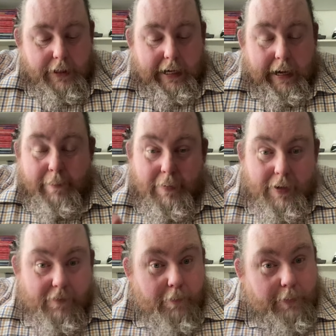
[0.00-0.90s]
and maybe
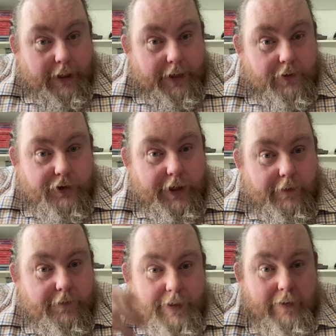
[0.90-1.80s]
even buy it
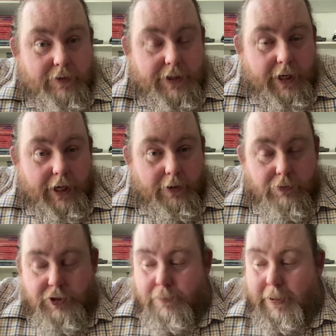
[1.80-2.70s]
yourself and have it at home.
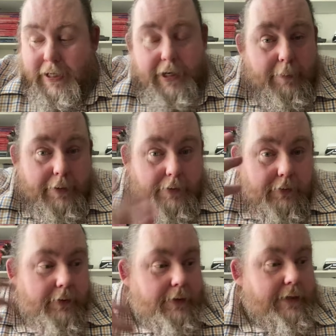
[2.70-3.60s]
Do pick it up
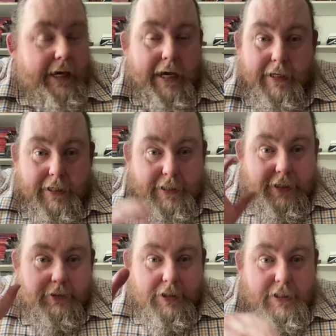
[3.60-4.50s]
and handle it.
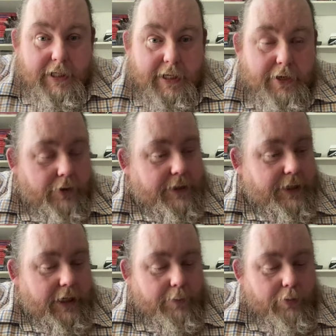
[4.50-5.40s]
Don't just stick it on a
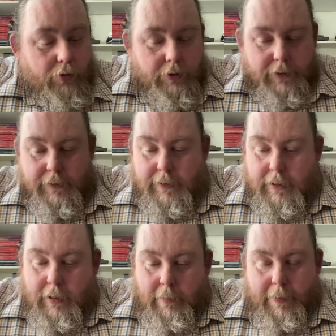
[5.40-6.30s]
sideboard.
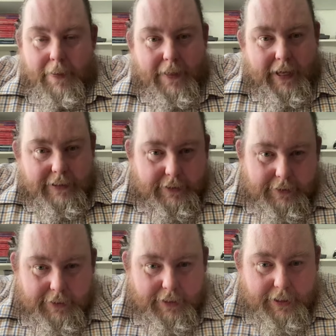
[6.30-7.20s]
But that's
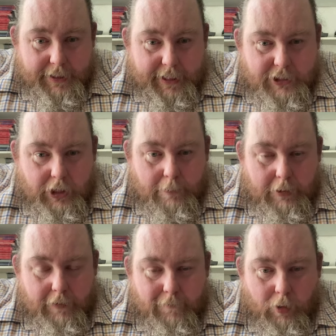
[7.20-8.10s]
the
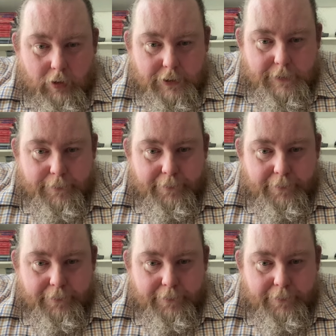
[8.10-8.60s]
example of what